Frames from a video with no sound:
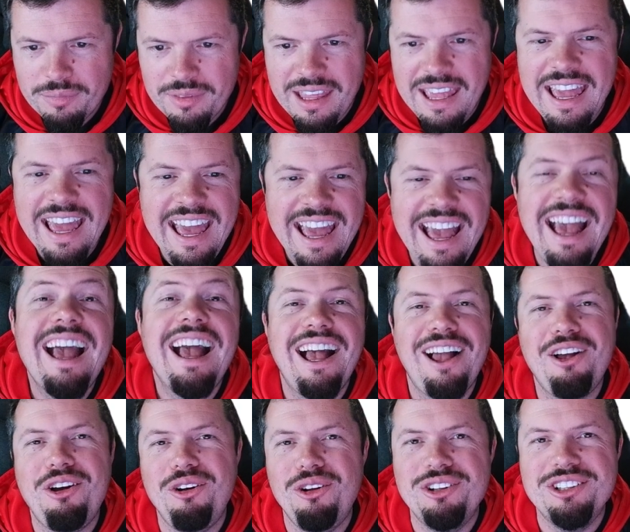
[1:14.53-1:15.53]
Yeah,
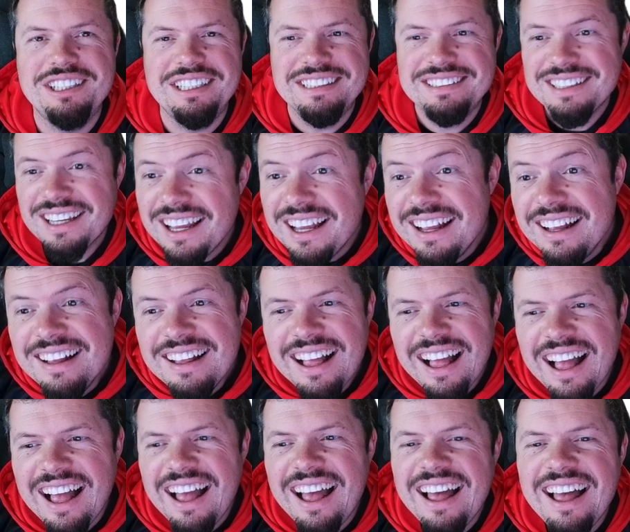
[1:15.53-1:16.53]
called it.
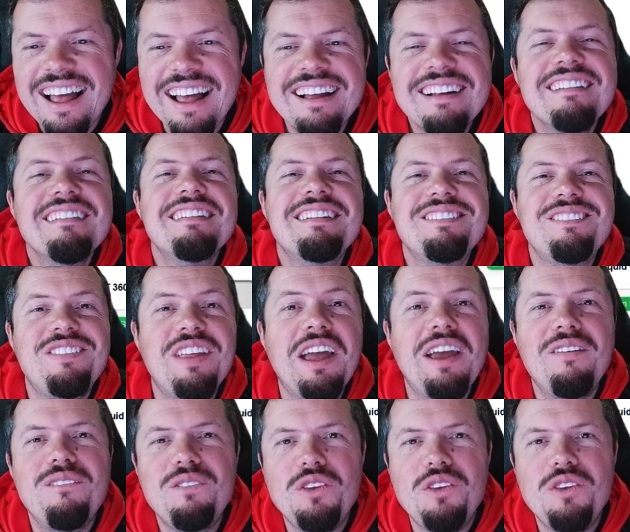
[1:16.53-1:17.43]
Then